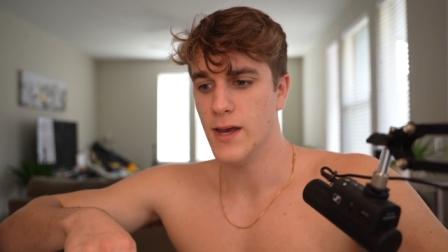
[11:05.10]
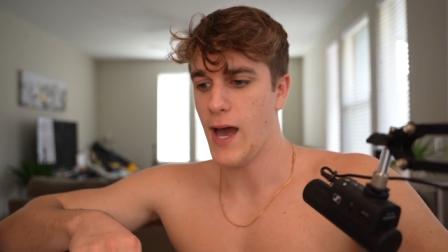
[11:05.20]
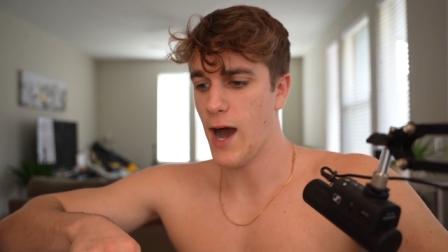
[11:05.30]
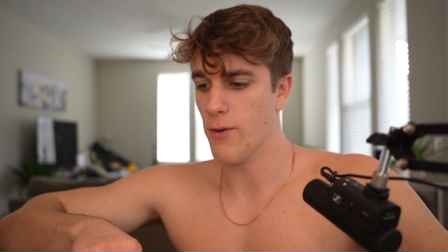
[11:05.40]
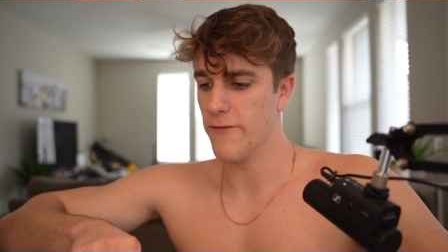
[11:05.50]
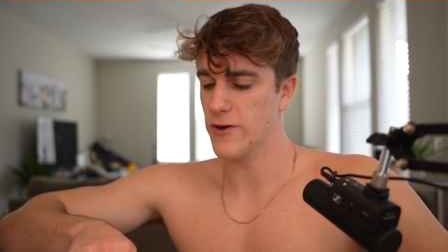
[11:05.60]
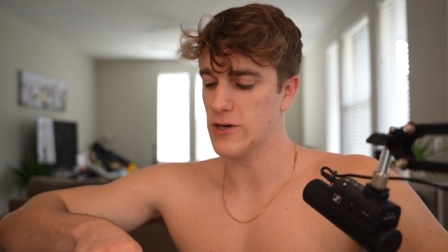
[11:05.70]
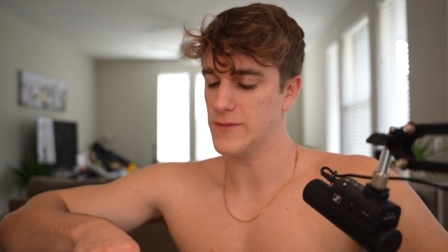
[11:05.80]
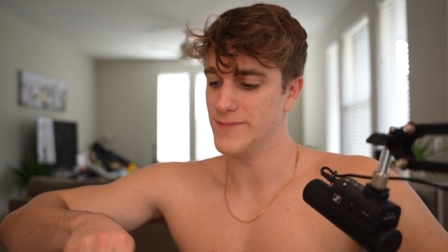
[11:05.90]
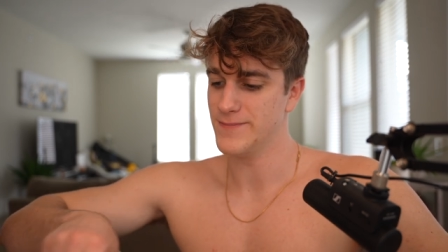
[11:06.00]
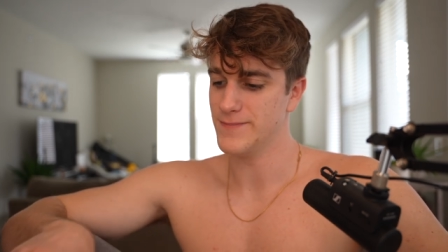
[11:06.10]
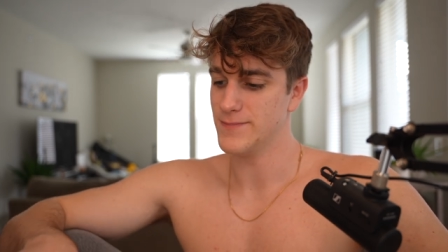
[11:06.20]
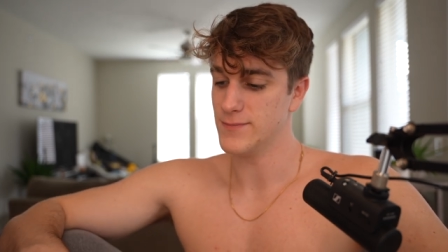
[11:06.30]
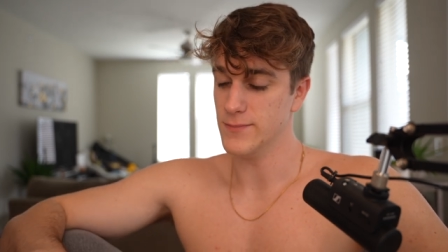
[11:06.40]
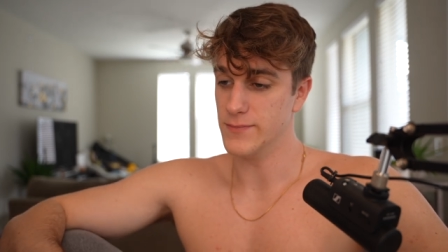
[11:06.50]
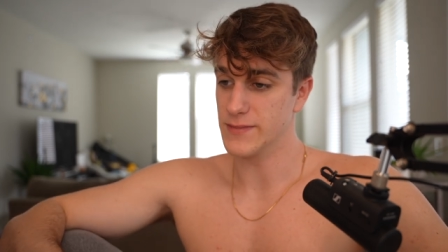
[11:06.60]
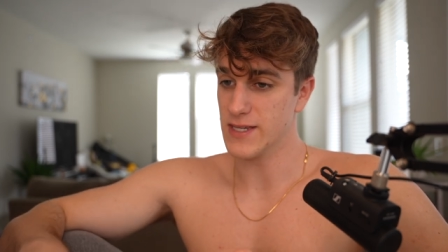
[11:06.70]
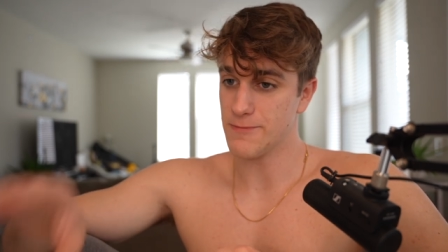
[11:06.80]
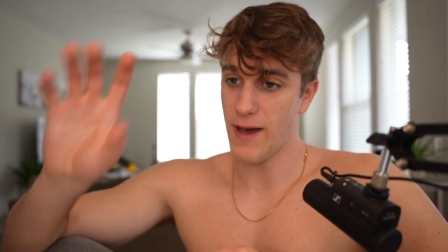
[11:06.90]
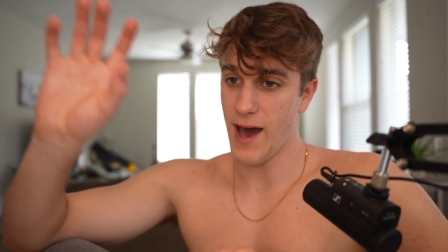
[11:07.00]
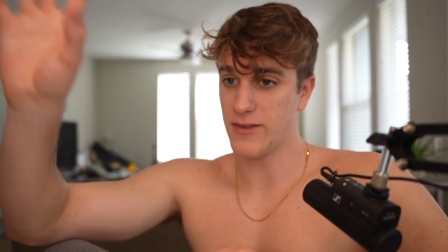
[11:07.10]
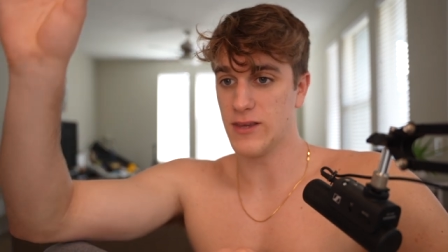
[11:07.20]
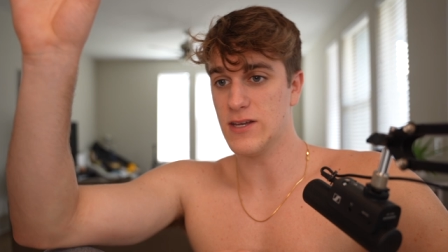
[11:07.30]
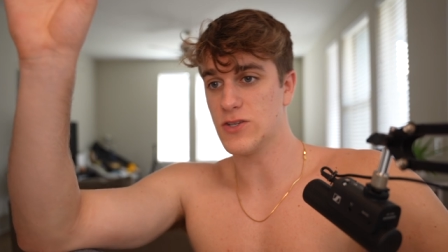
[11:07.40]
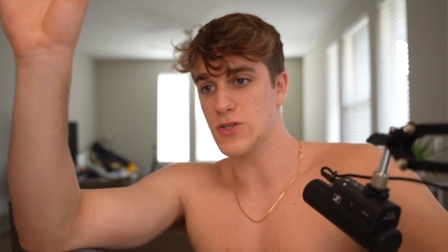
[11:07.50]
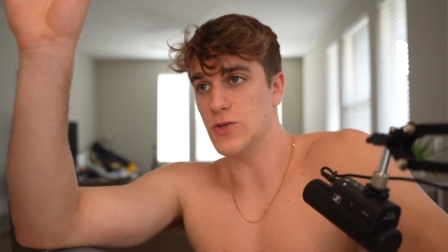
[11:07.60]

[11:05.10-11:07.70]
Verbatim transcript: However, this path leads